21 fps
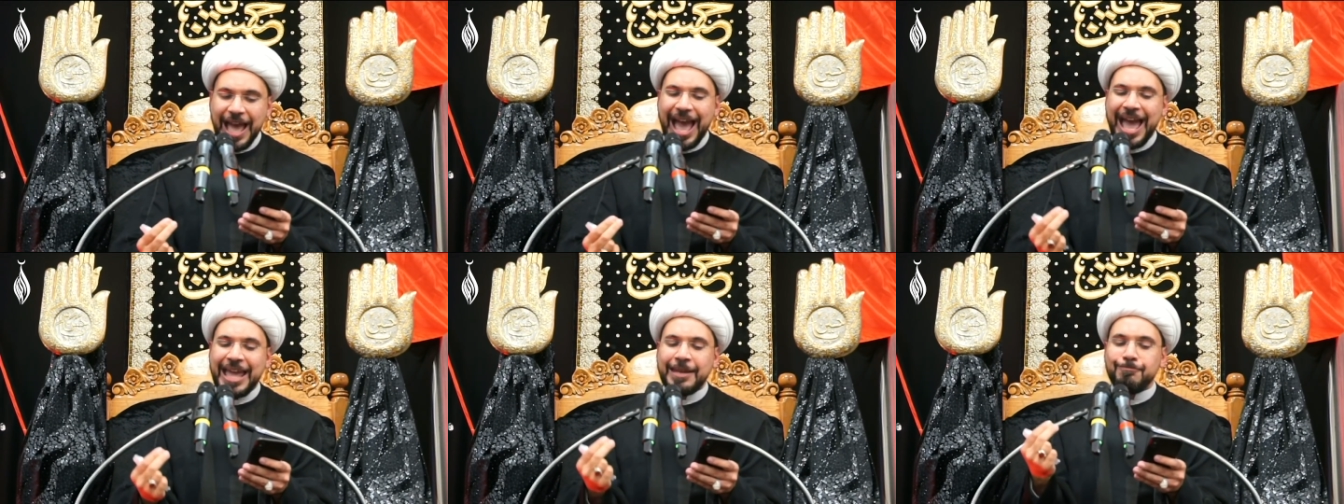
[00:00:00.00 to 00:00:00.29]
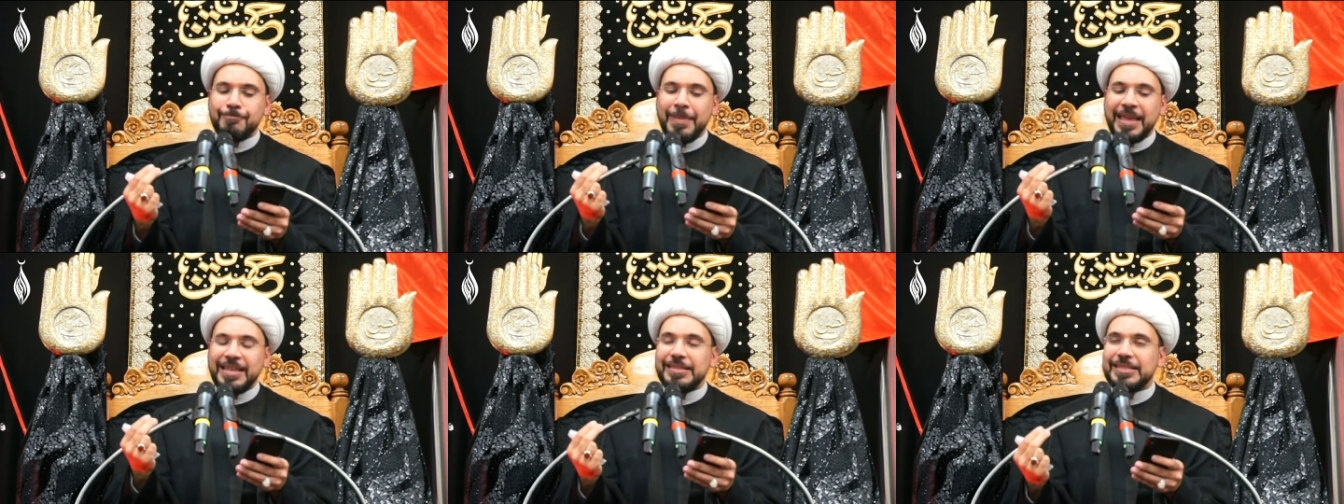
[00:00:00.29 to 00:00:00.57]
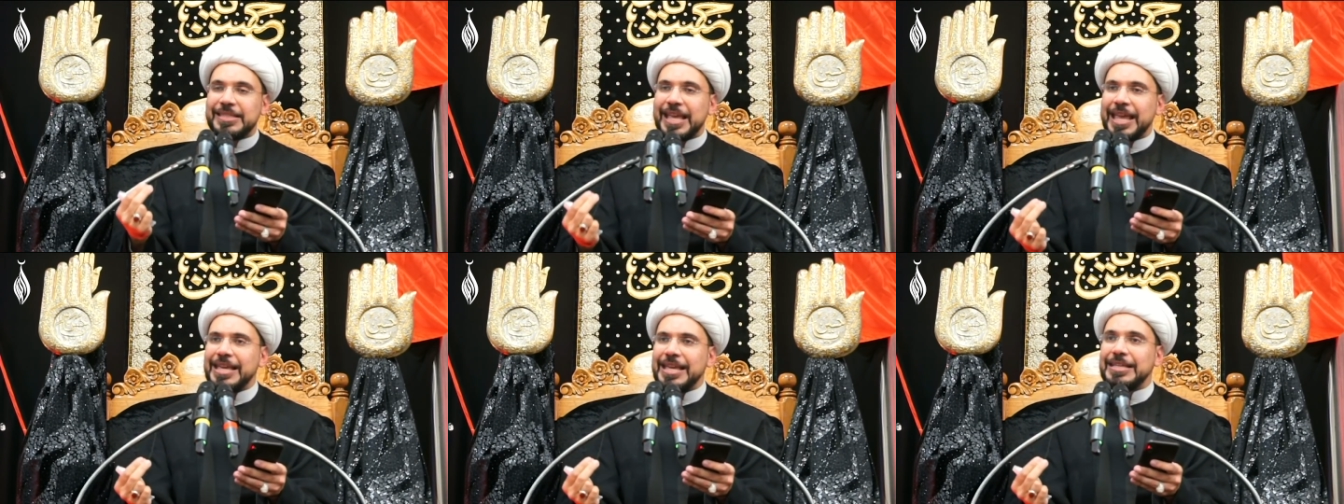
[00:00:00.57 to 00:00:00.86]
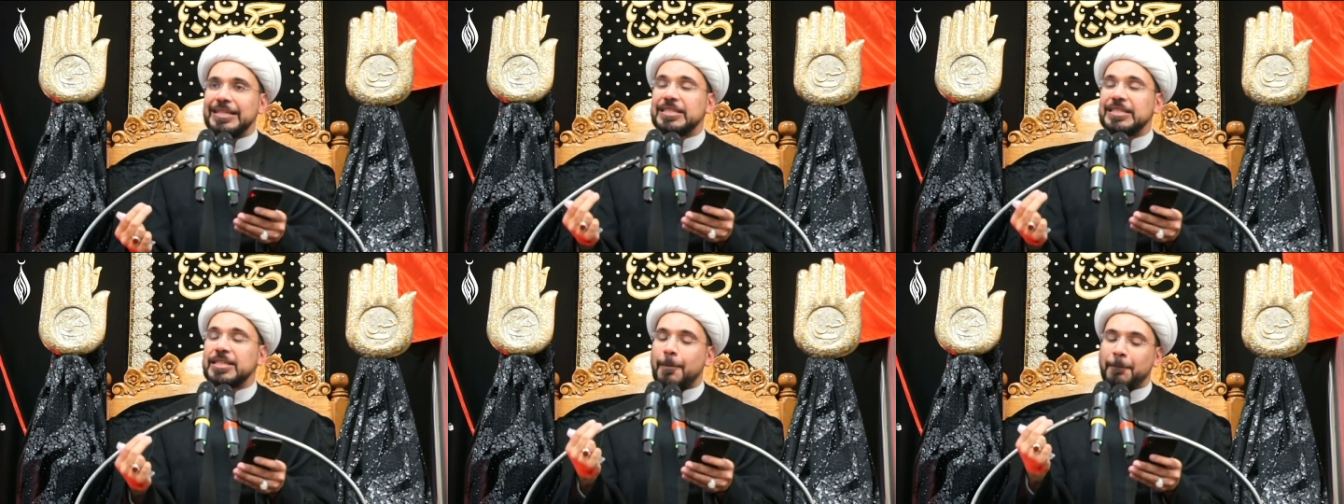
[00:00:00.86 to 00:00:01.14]
and
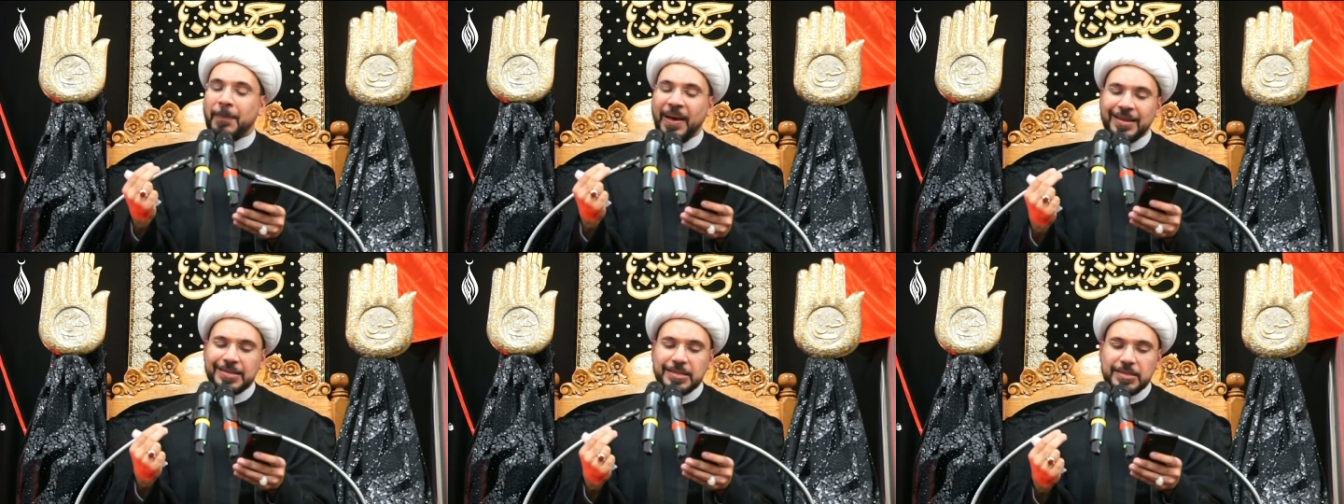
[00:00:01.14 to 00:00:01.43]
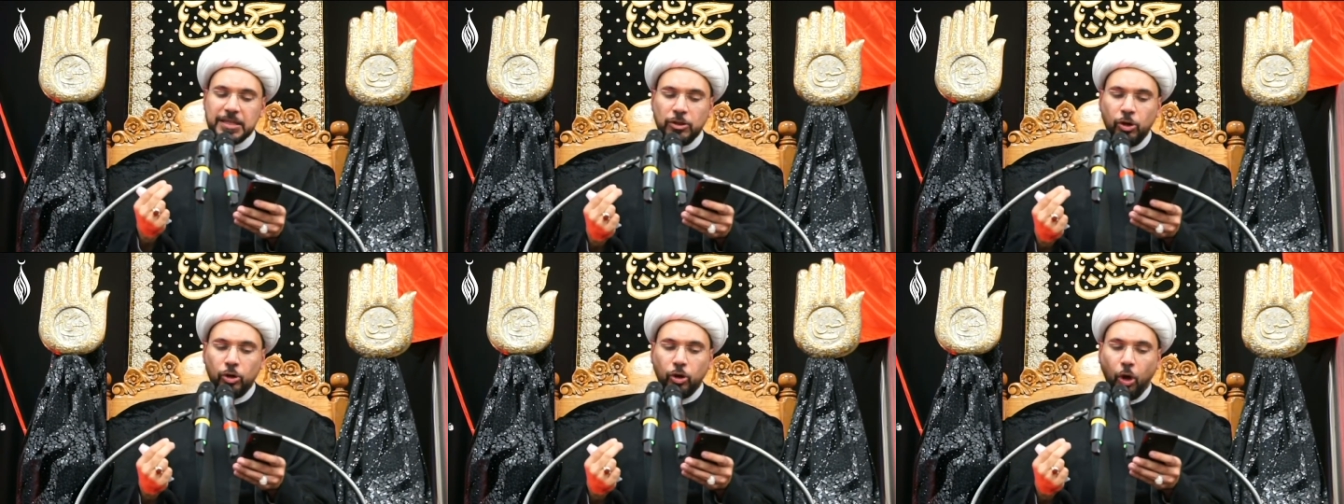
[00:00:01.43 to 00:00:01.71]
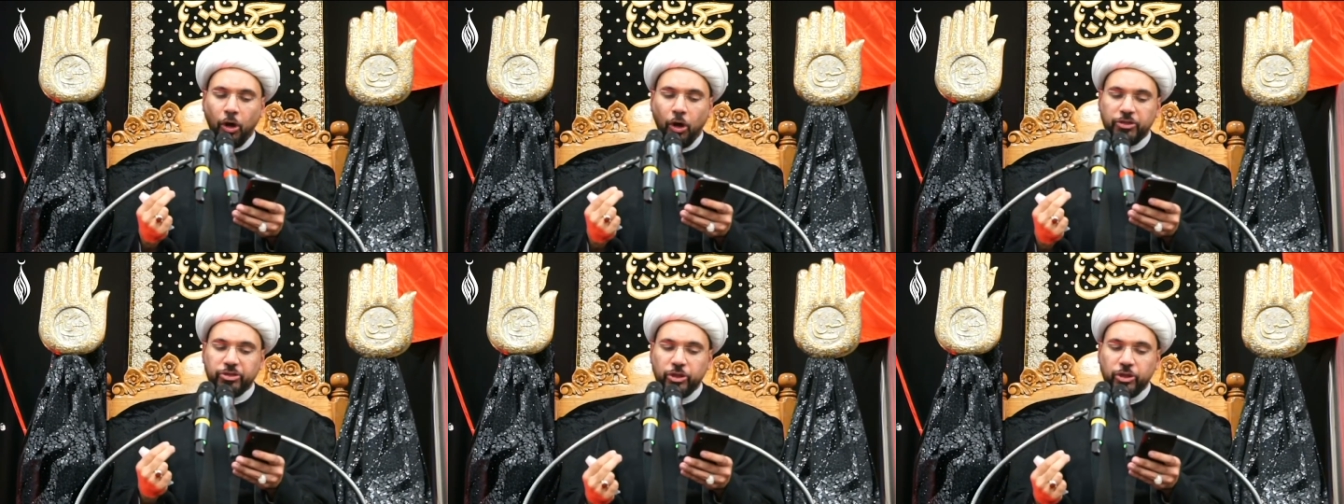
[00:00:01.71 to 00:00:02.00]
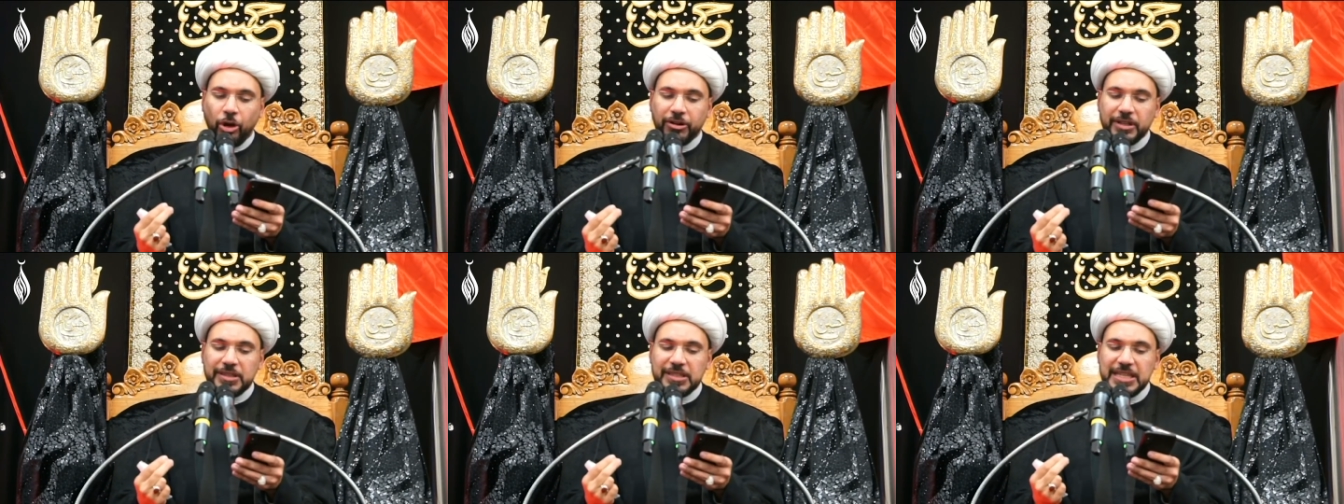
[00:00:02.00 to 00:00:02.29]
maintains a personal
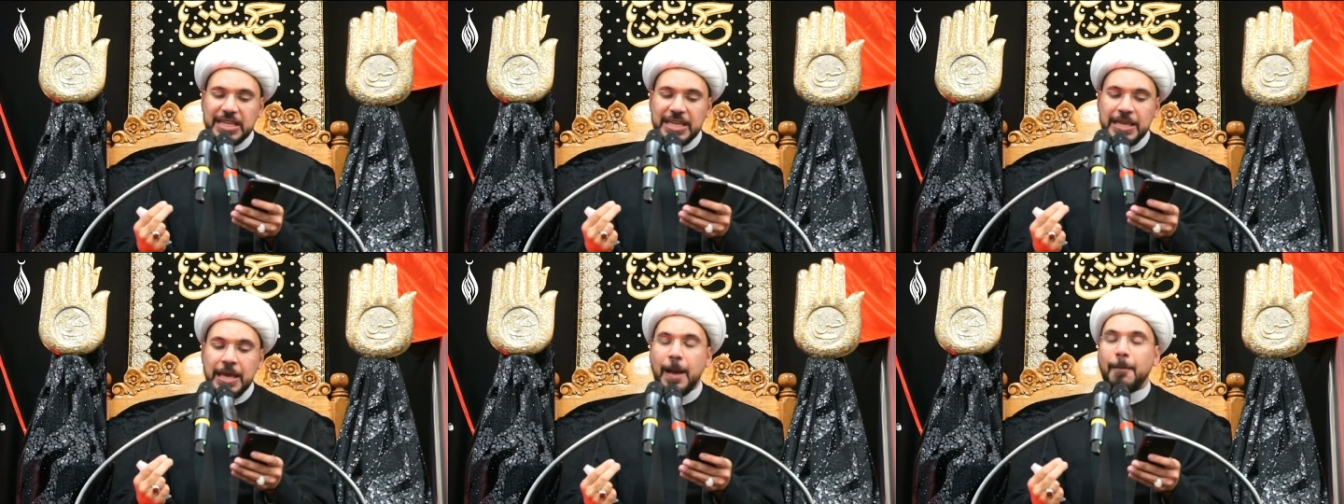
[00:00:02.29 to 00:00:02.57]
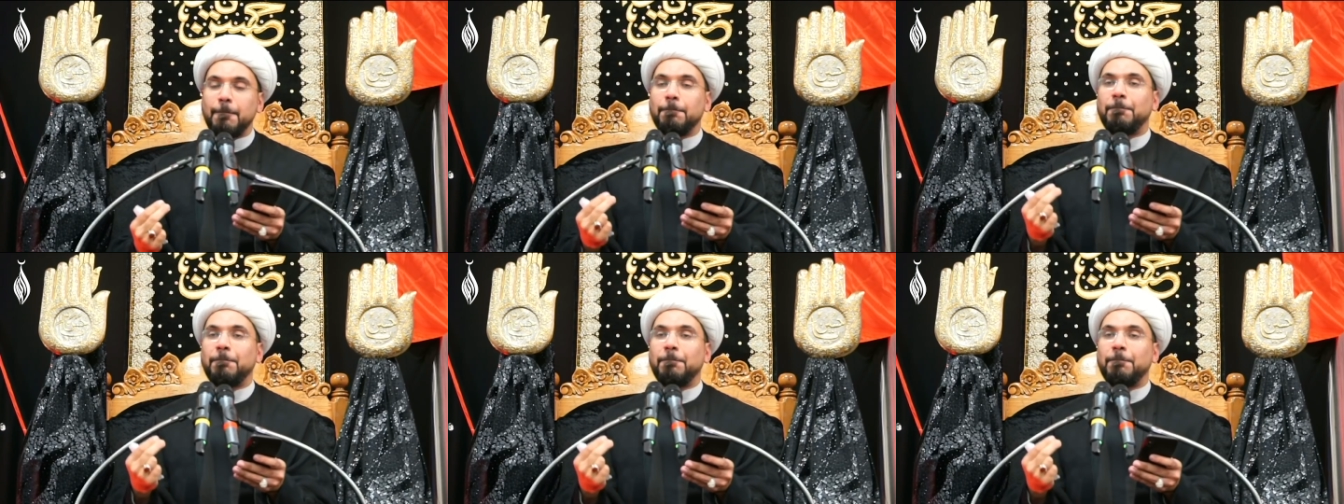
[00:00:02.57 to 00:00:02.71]
authority,